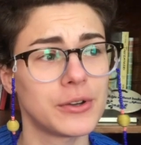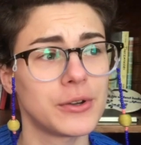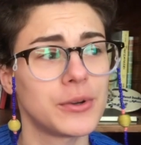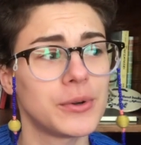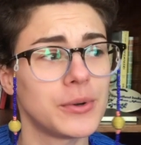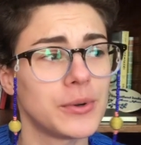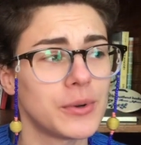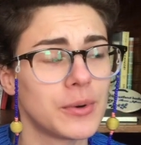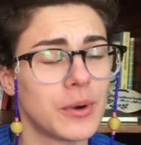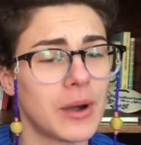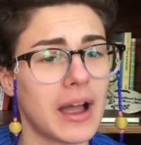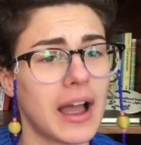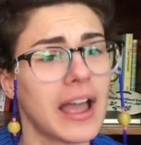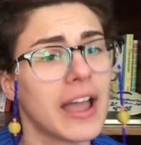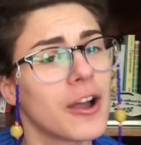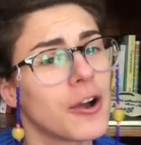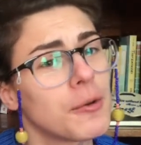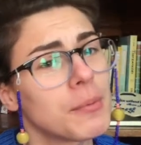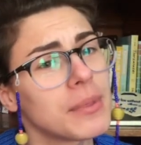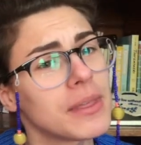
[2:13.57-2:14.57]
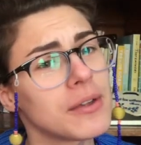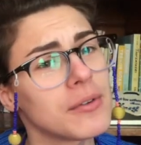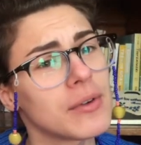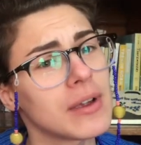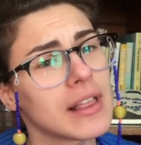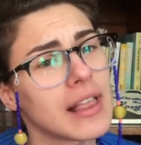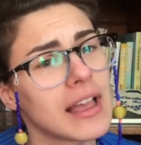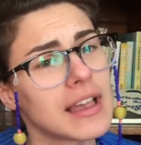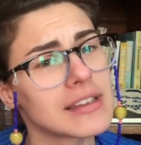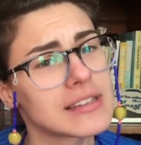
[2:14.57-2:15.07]
who I hope they
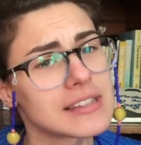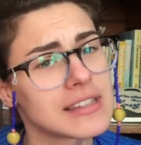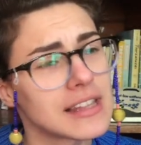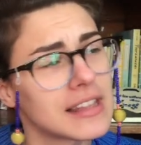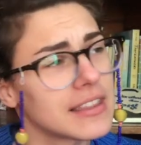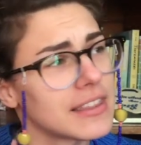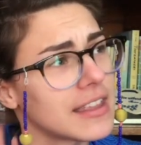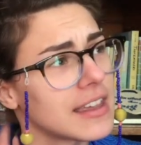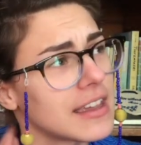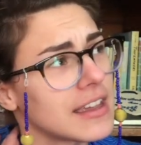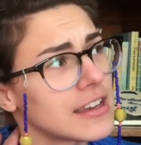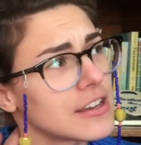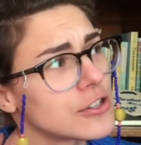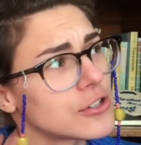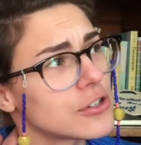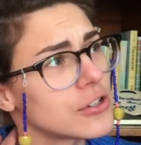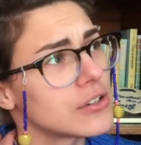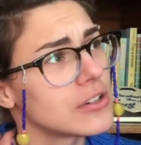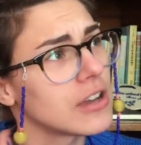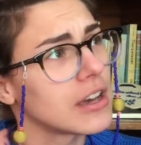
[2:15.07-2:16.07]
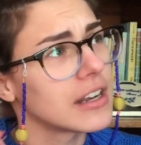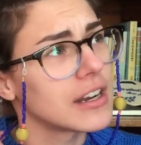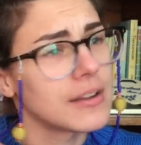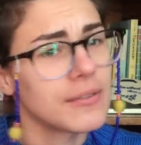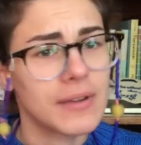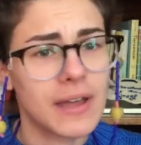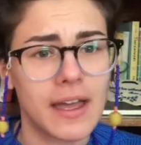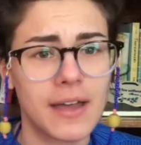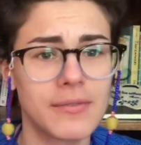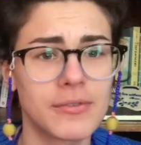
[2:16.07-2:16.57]
realize that they should not have
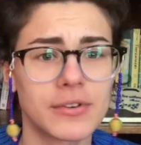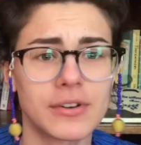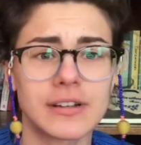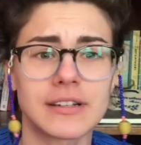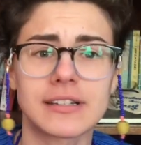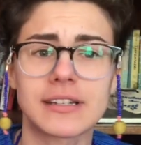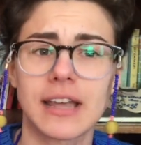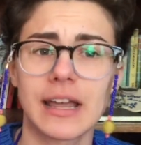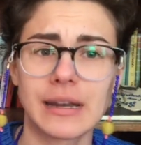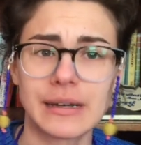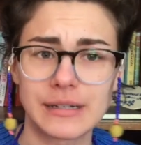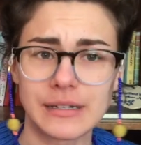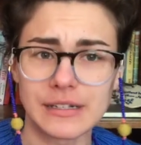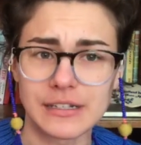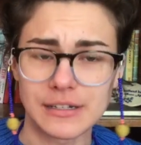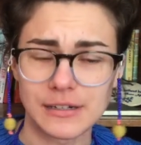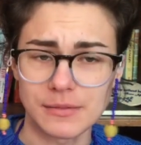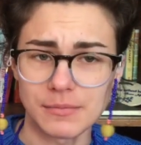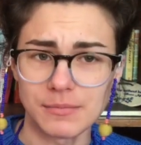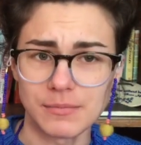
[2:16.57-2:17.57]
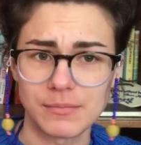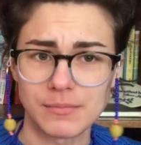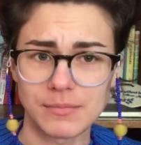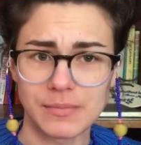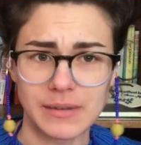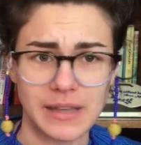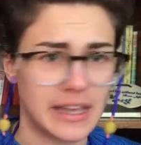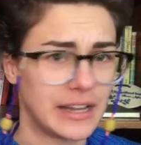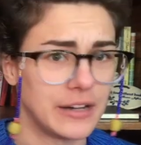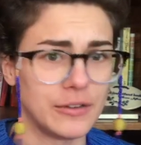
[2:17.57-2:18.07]
ever intended to
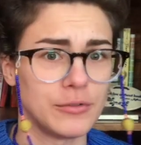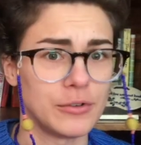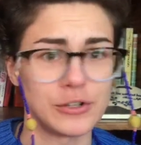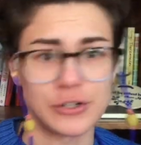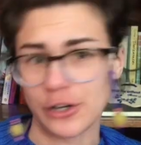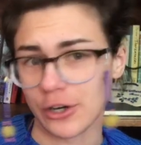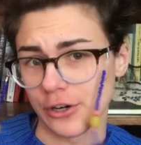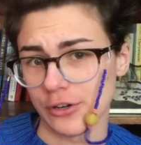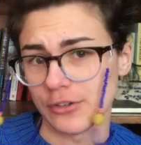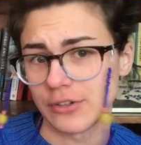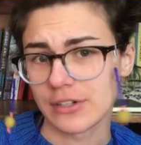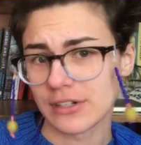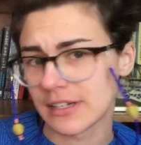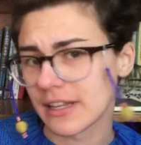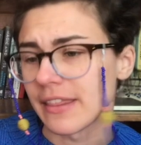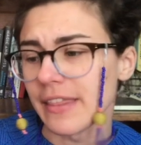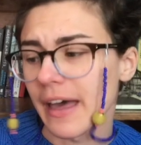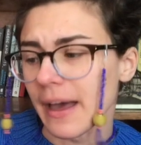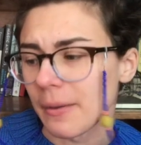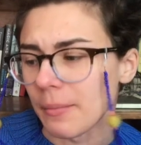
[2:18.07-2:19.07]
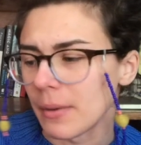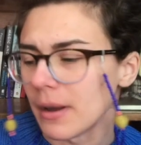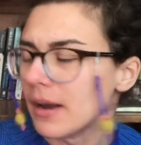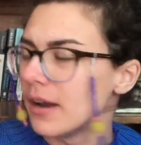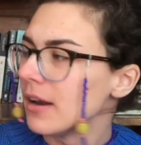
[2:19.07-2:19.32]
get it returned to them.